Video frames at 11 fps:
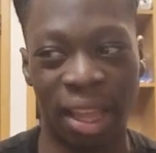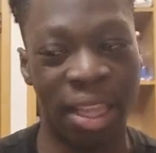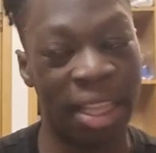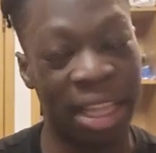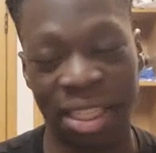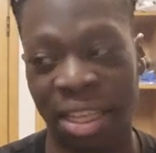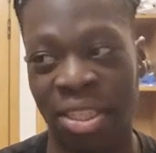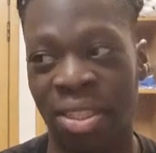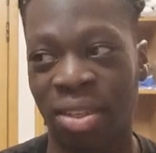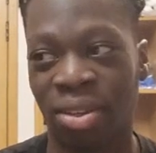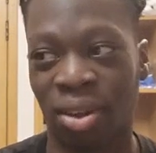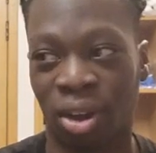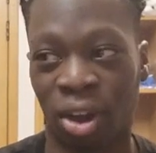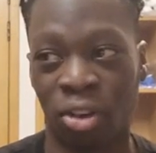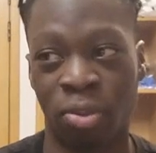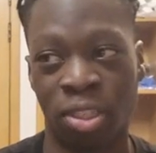this isn't
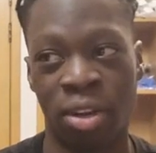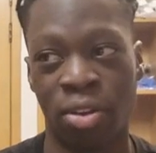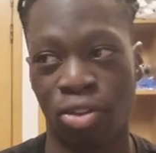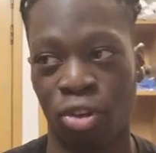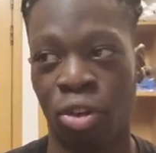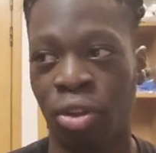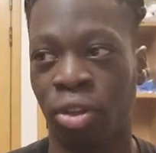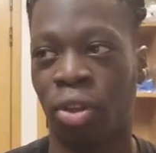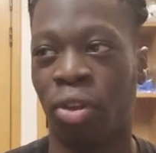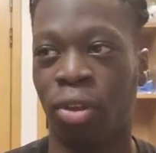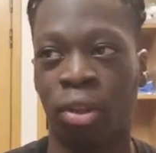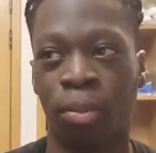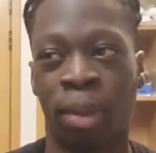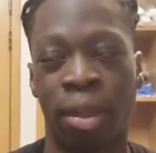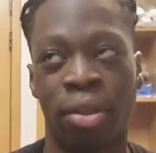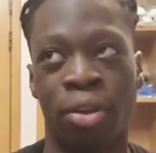100% true. You
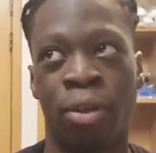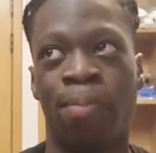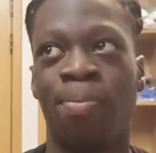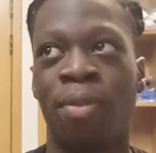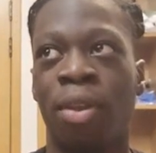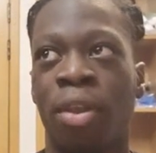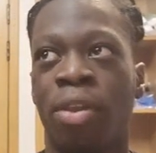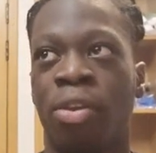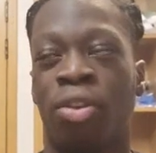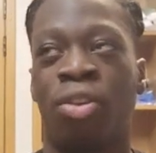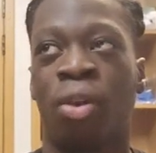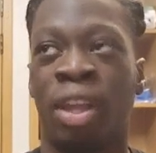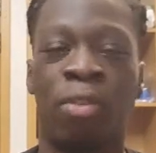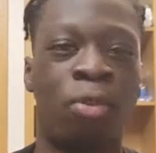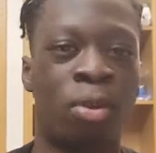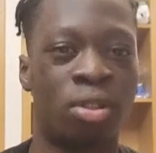might, your
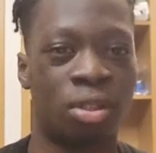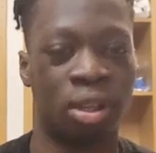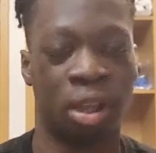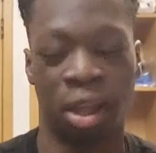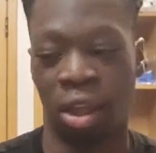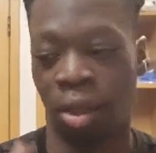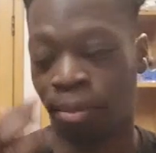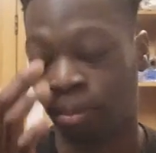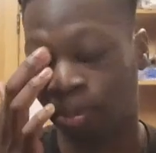interviewers are